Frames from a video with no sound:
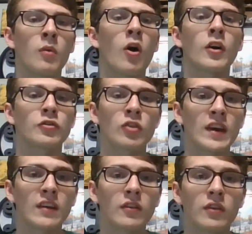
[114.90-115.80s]

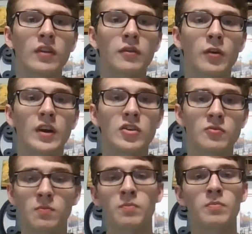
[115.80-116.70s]
Austrians and the French
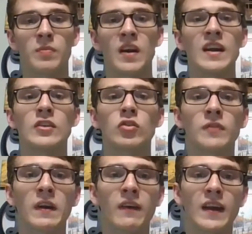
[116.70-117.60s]

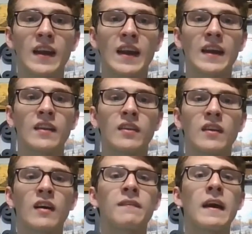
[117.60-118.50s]
interfering in
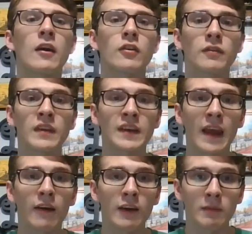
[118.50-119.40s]
affairs of the
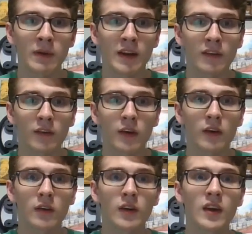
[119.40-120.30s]
Italian peninsula
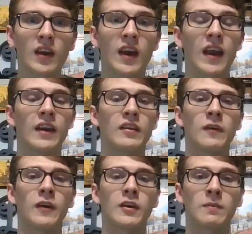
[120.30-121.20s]
and its
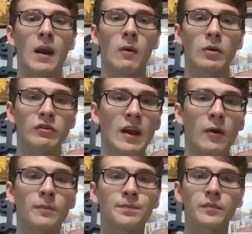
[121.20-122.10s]
various powers.
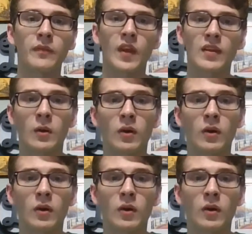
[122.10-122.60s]
Now, there